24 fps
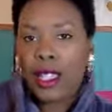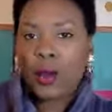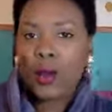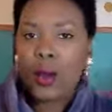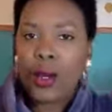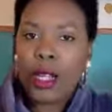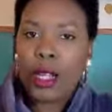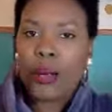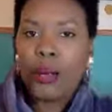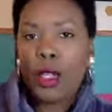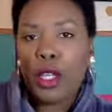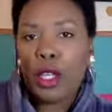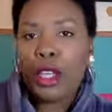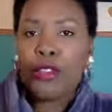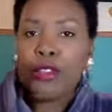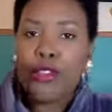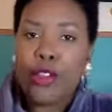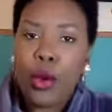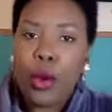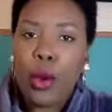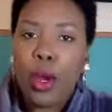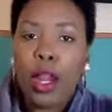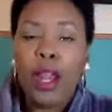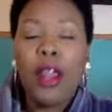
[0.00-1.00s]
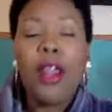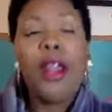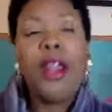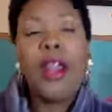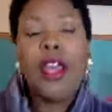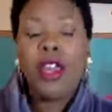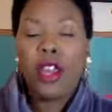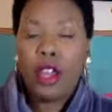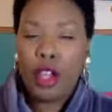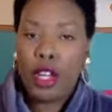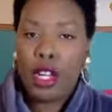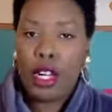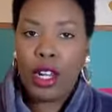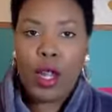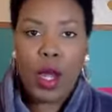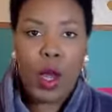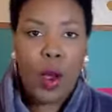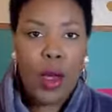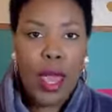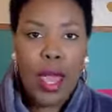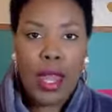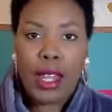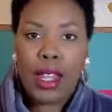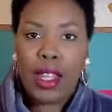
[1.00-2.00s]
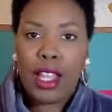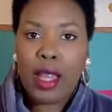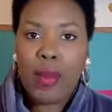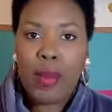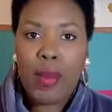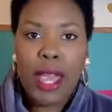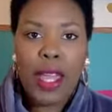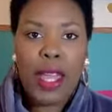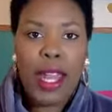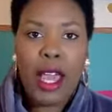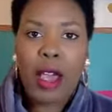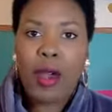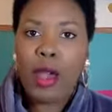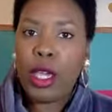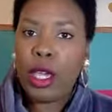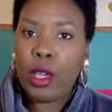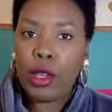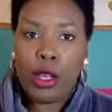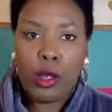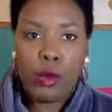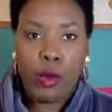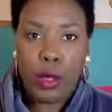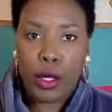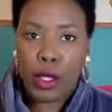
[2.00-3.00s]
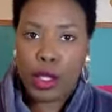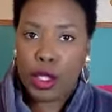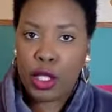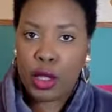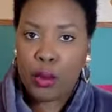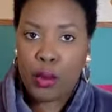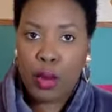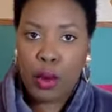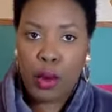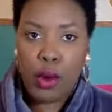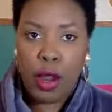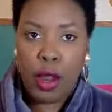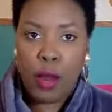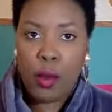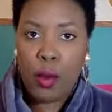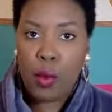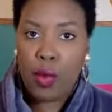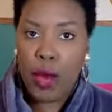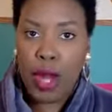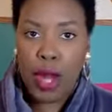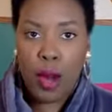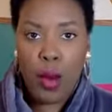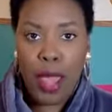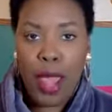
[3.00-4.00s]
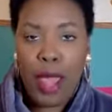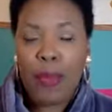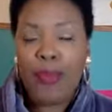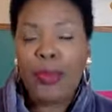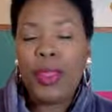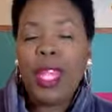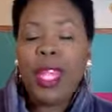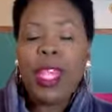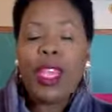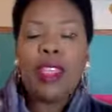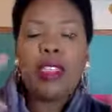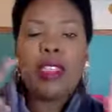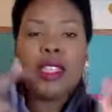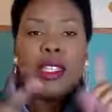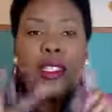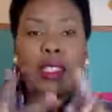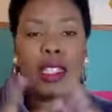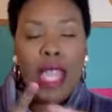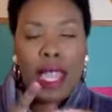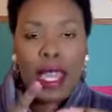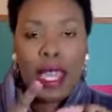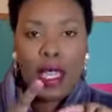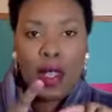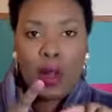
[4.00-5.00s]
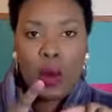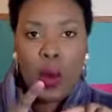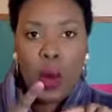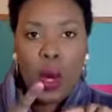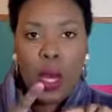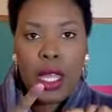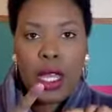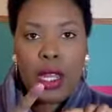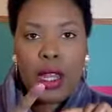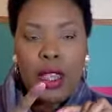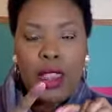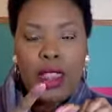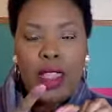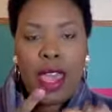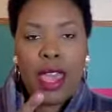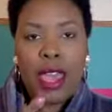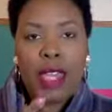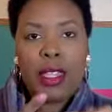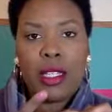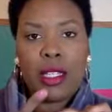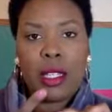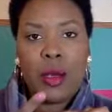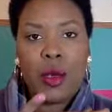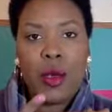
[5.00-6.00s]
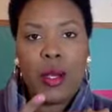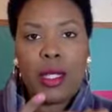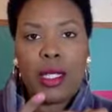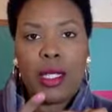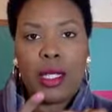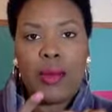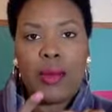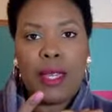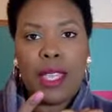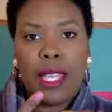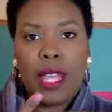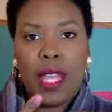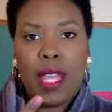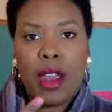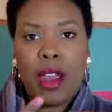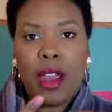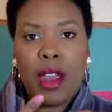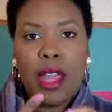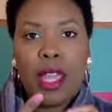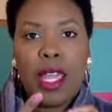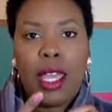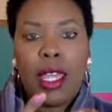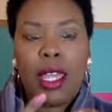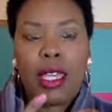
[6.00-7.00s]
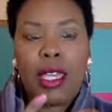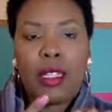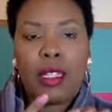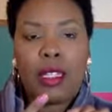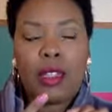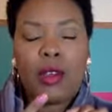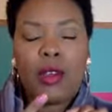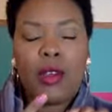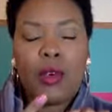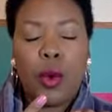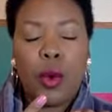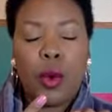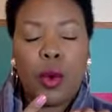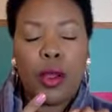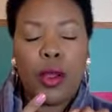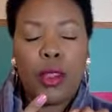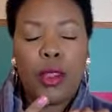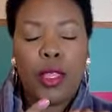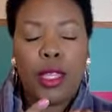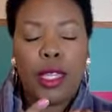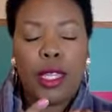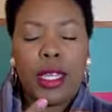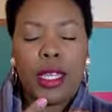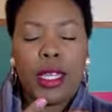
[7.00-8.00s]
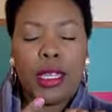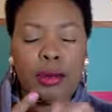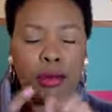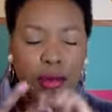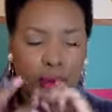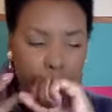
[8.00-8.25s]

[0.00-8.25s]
what I'm looking for, you're gonna go ahead and click buy now and you can purchase the program right away. The second one that is going to be there is for the